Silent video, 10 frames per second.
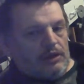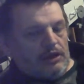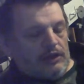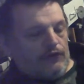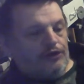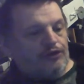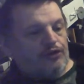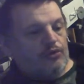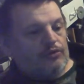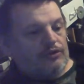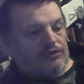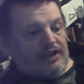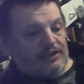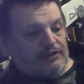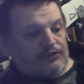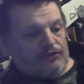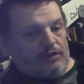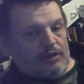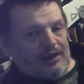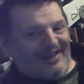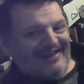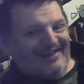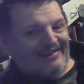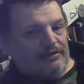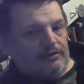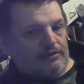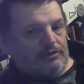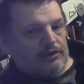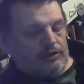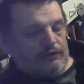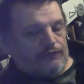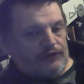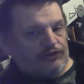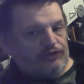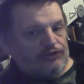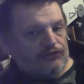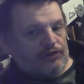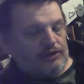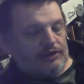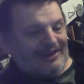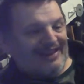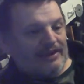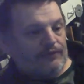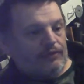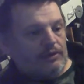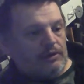If I knew the tents had the features like they have,